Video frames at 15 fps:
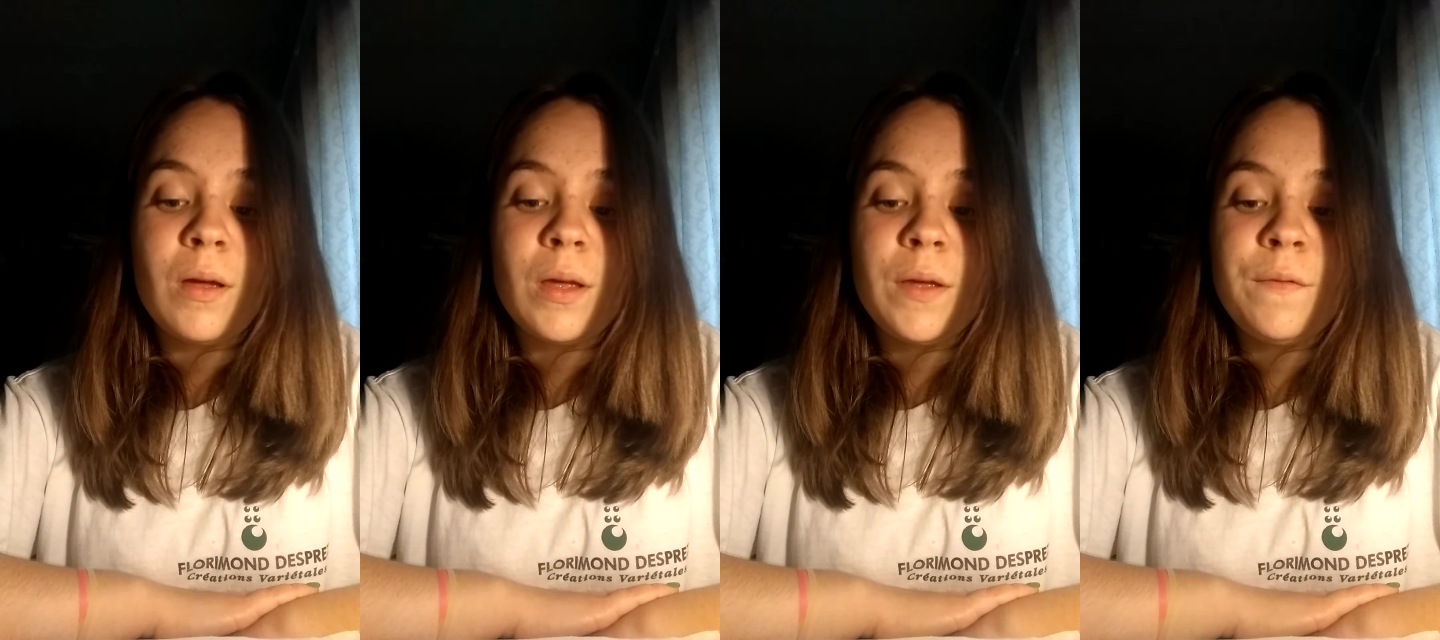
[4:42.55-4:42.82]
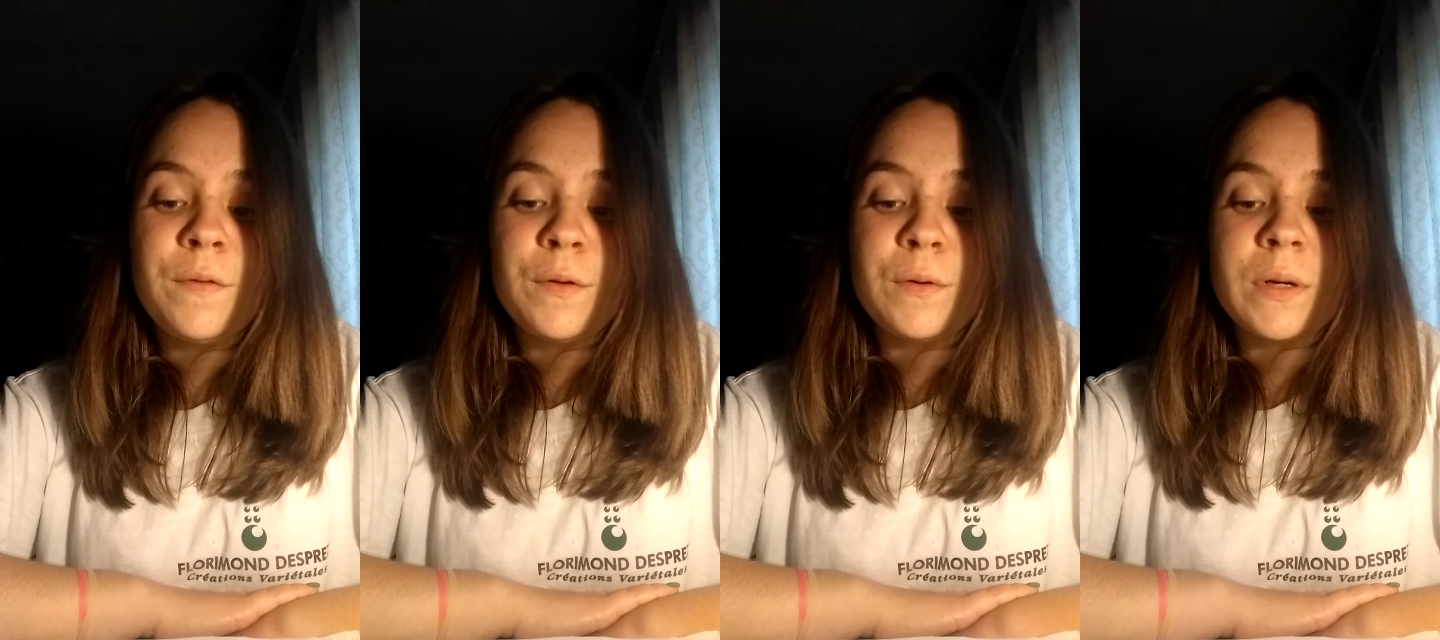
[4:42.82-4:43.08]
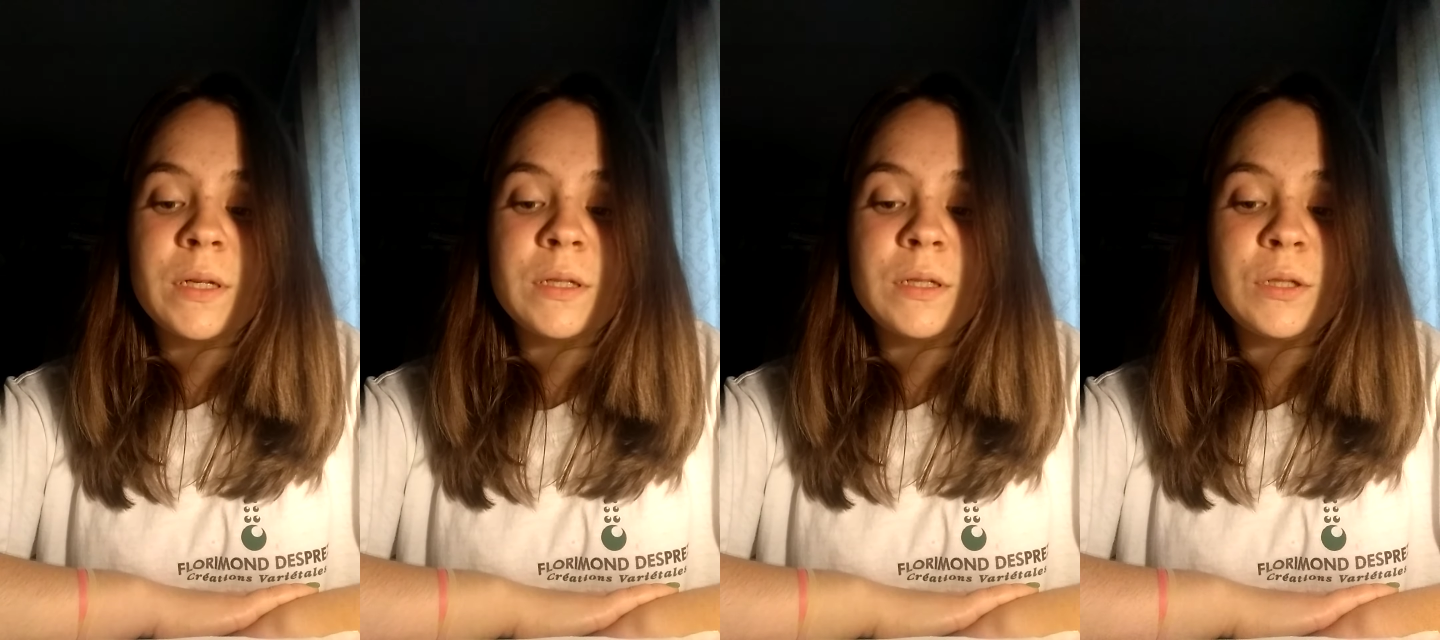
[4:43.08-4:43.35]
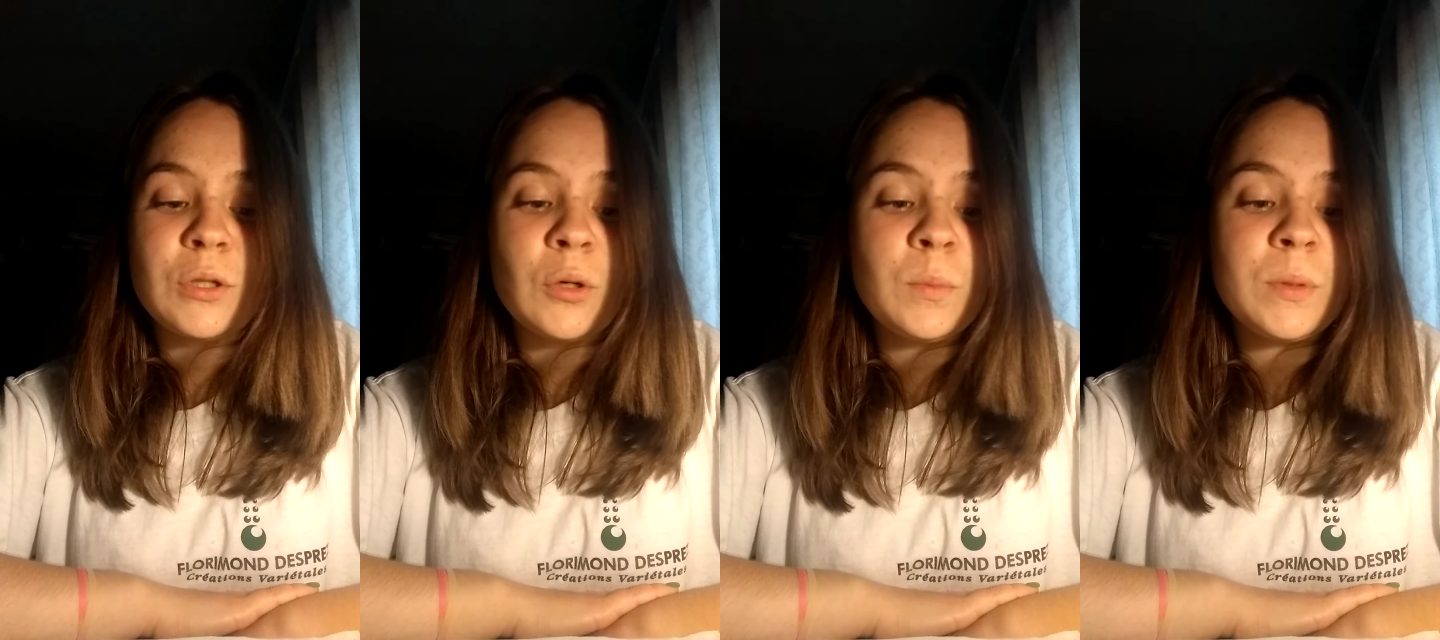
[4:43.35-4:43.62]
If you can
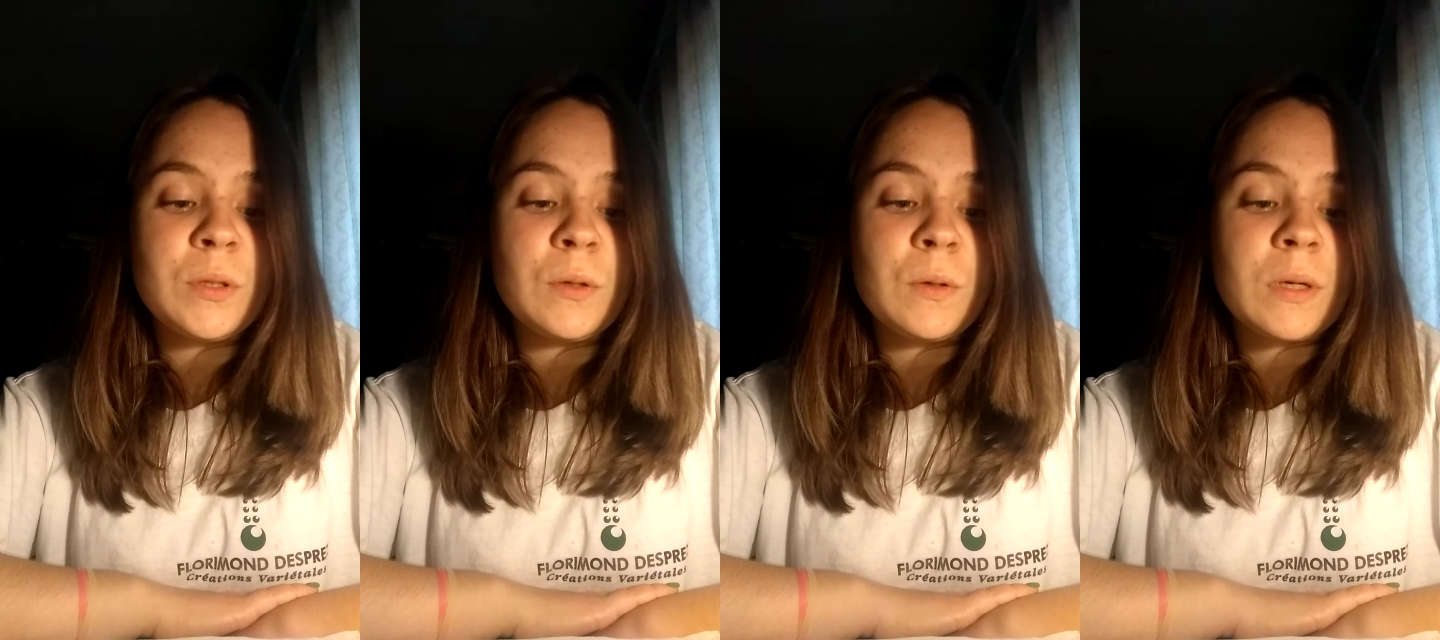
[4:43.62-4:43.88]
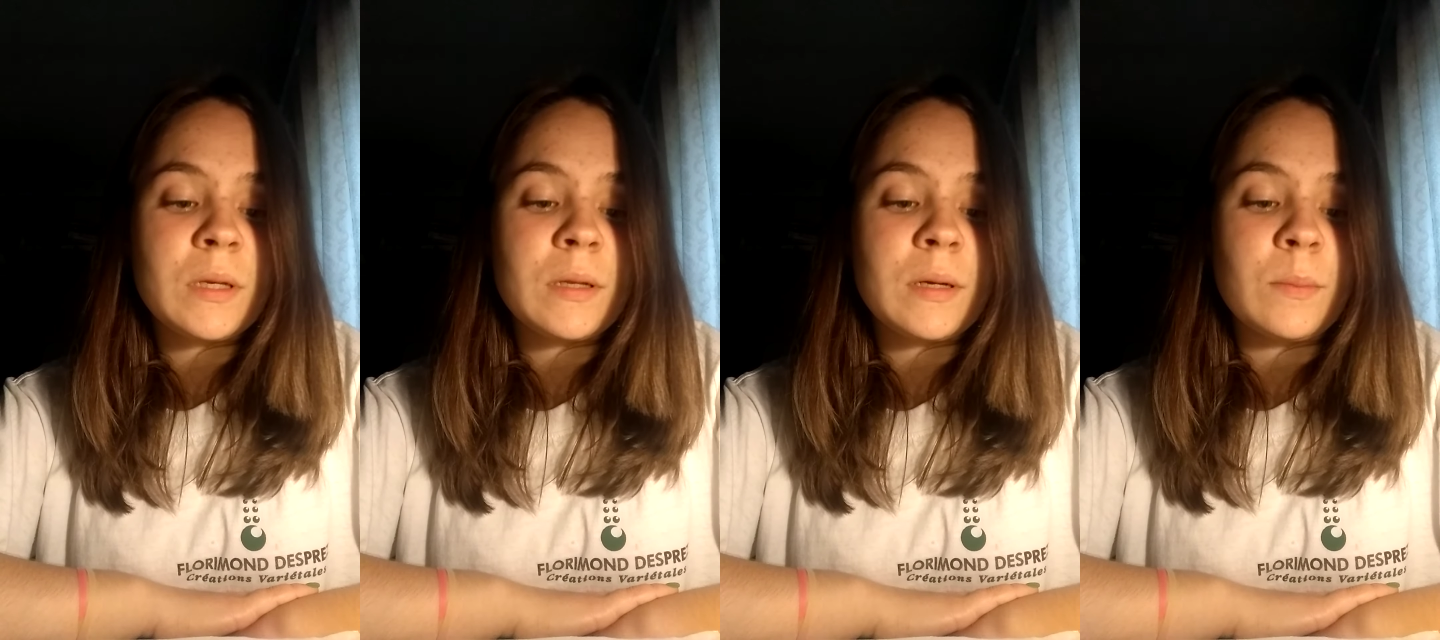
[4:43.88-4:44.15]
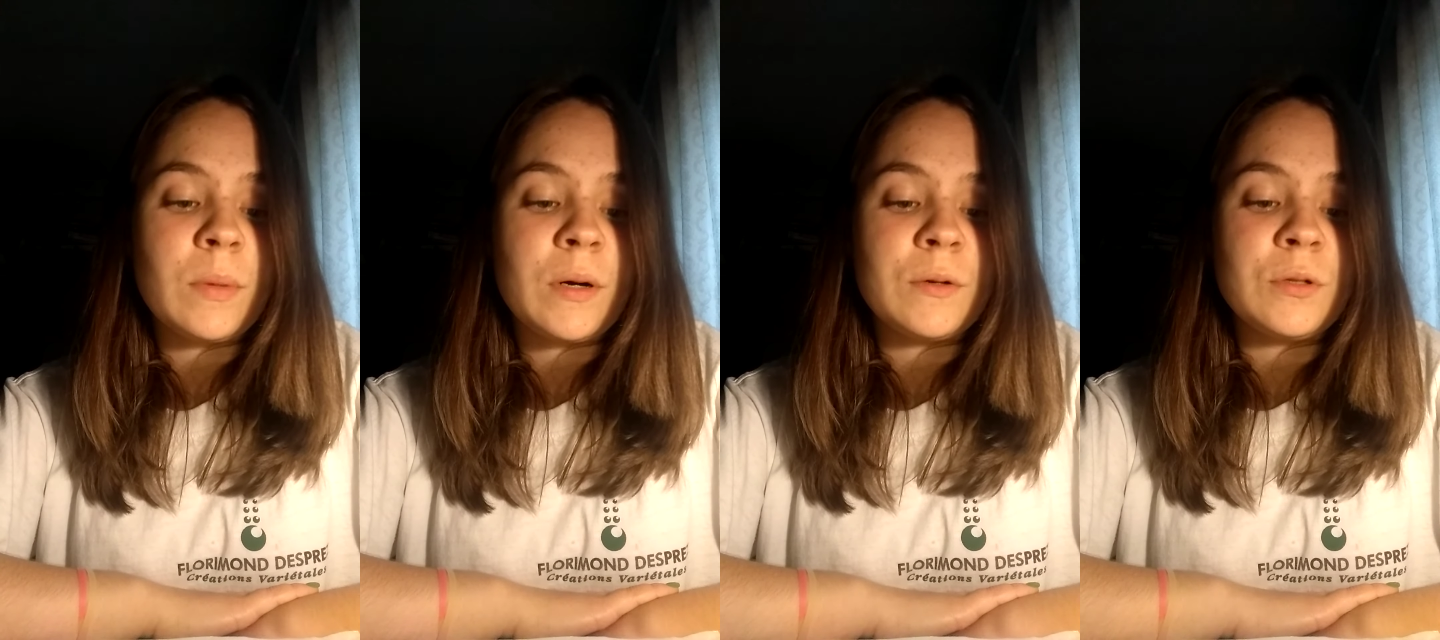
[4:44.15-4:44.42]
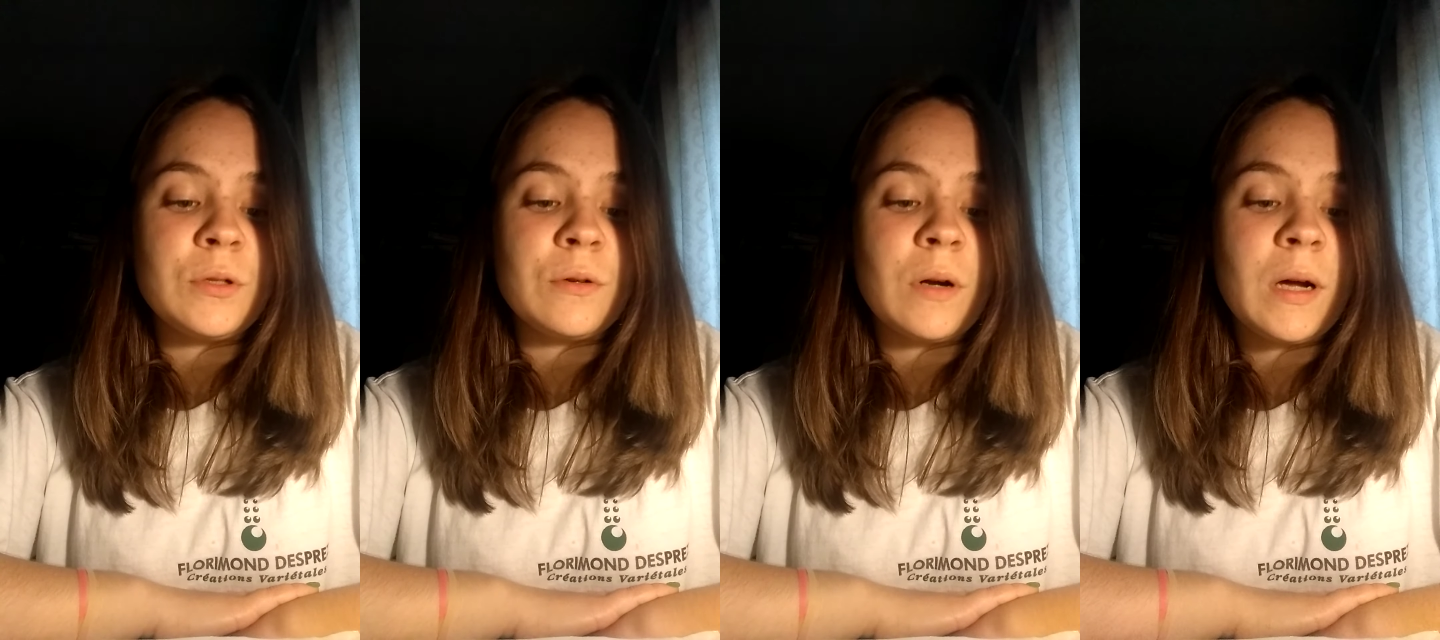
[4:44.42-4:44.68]
stop talking
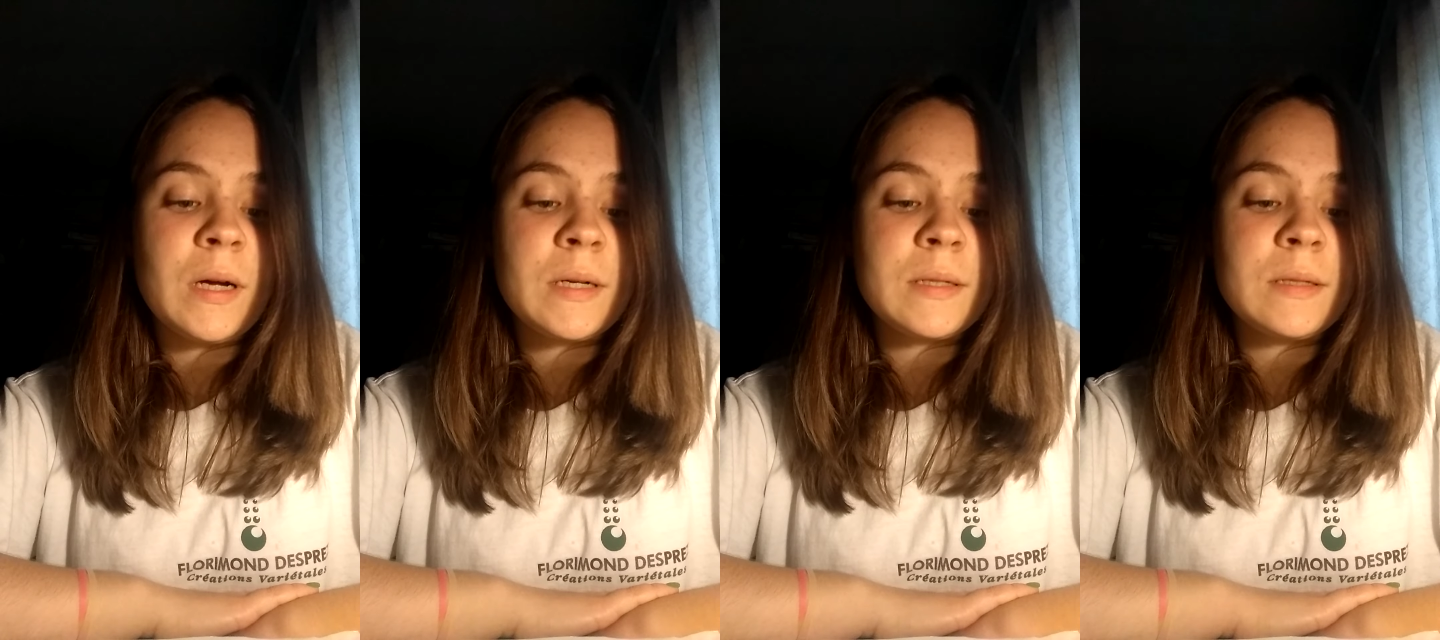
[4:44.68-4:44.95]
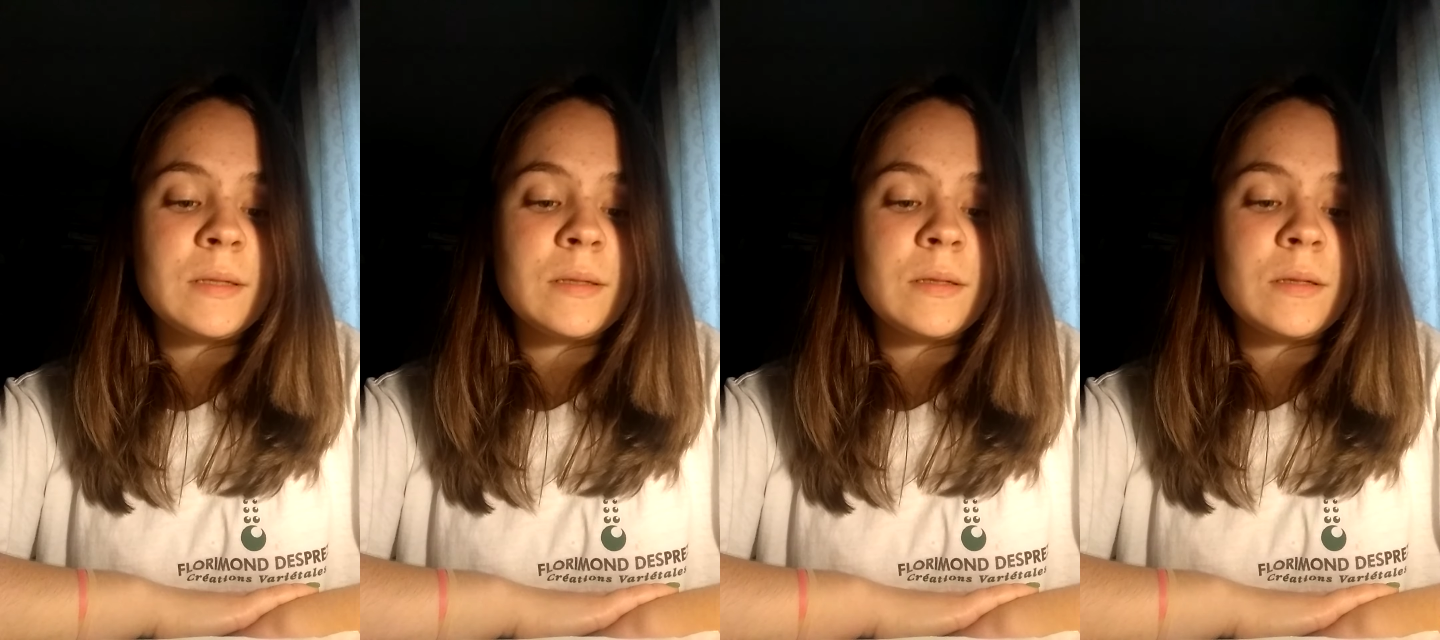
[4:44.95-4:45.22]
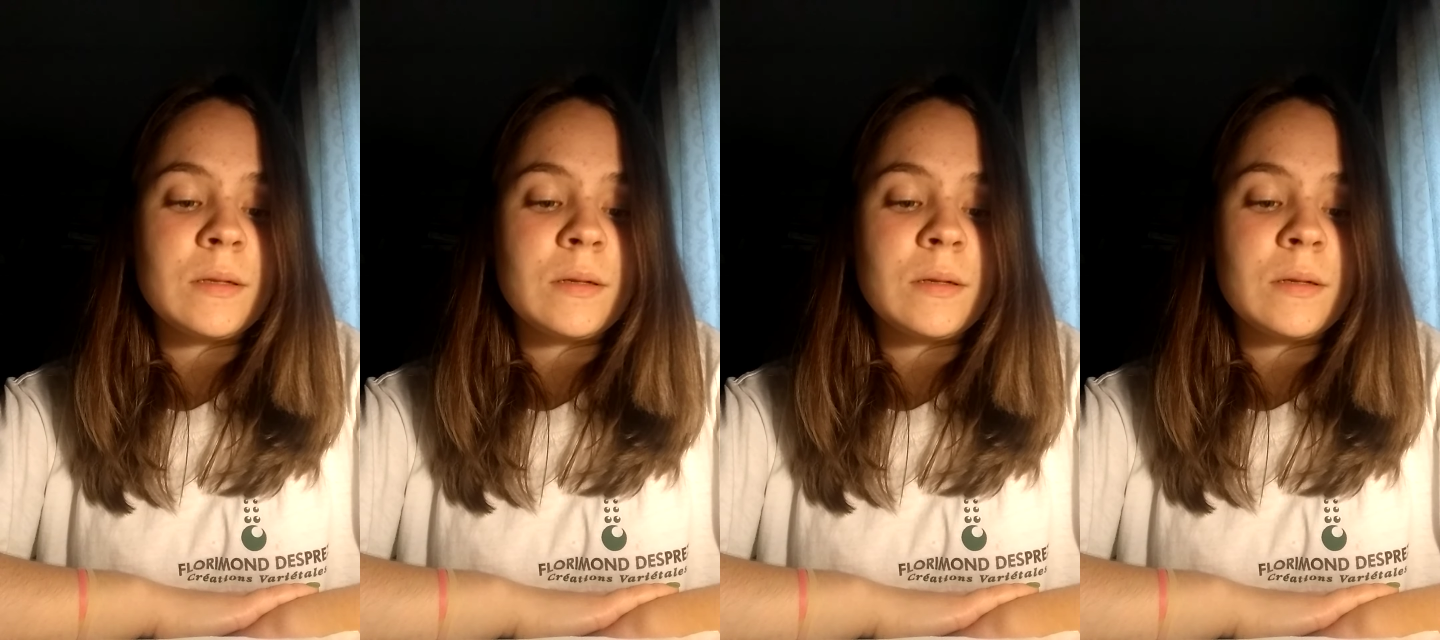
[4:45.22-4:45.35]
about drugs,